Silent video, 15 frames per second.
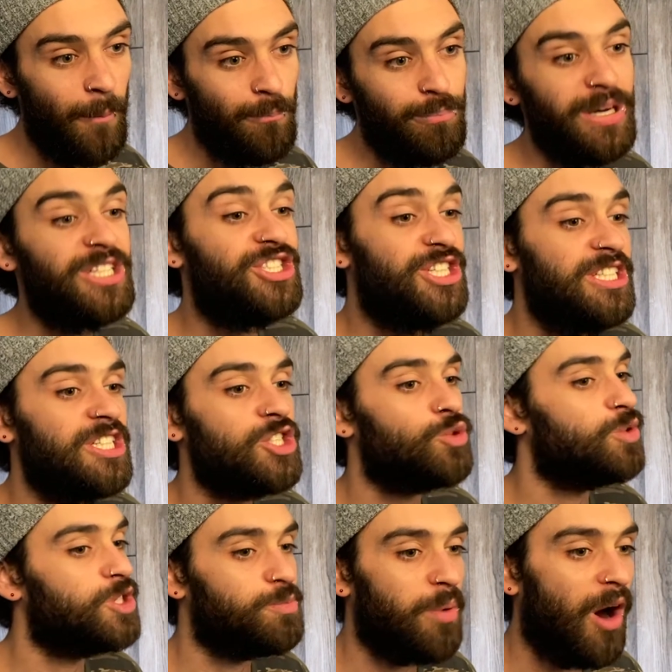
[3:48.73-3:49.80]
But Jesus
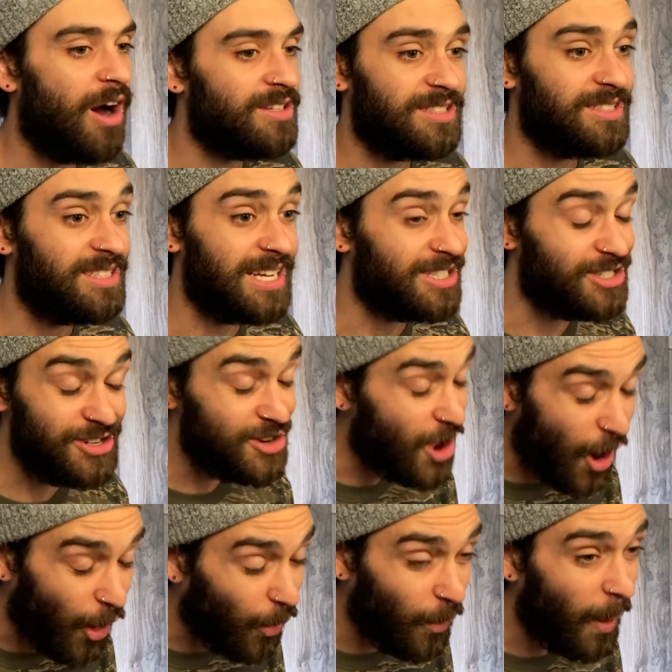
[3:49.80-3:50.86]
responds and says,
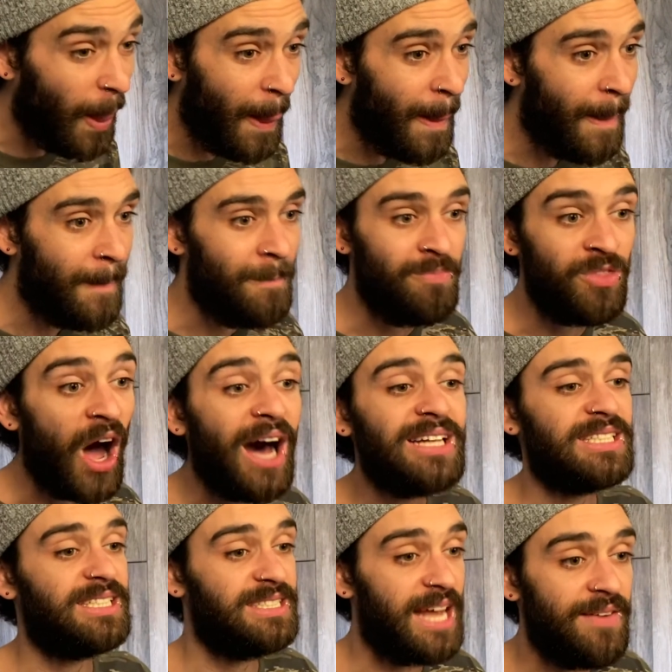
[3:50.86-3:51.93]
No, not
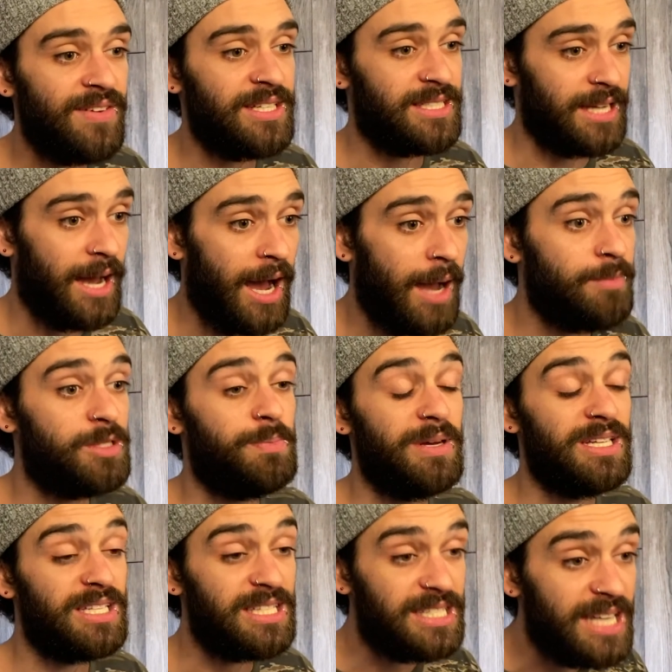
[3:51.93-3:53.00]
seven times,
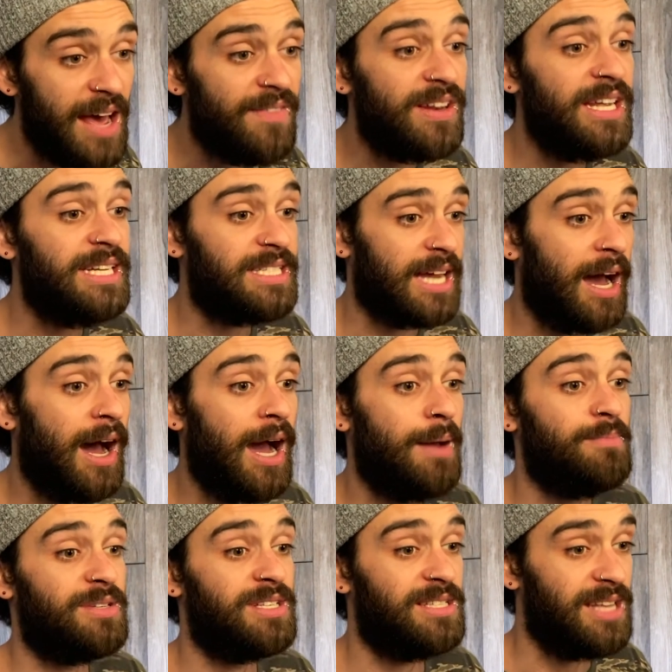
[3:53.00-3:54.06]
but 70
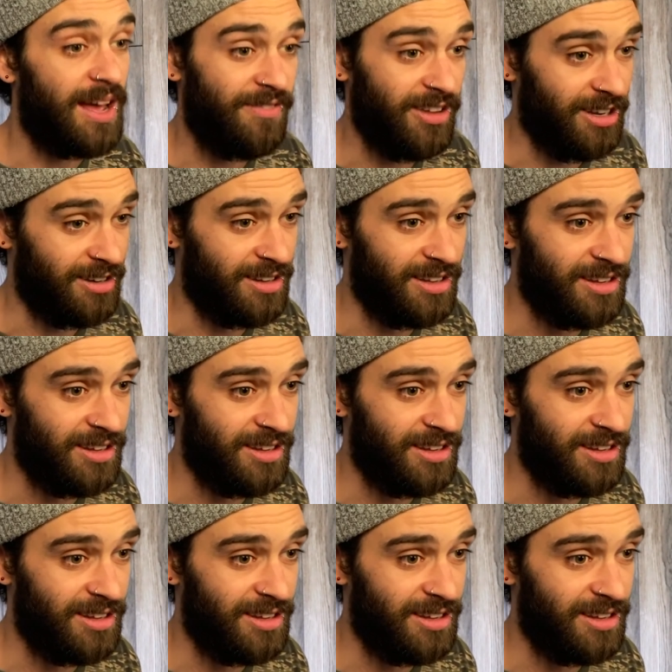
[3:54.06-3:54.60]
times seven.